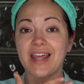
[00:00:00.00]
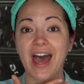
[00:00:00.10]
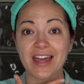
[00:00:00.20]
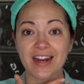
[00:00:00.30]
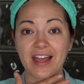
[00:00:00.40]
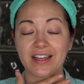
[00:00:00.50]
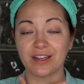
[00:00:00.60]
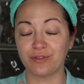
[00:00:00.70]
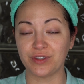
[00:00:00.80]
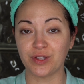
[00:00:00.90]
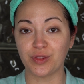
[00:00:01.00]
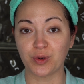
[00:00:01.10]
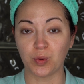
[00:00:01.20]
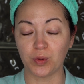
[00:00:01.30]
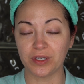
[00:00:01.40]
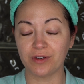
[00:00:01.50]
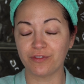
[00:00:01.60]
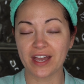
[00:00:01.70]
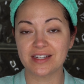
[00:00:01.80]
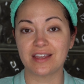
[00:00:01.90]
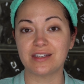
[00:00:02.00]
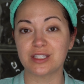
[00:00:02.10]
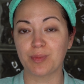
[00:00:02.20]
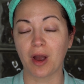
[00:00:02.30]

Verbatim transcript: That I can feel the cooling effect and it's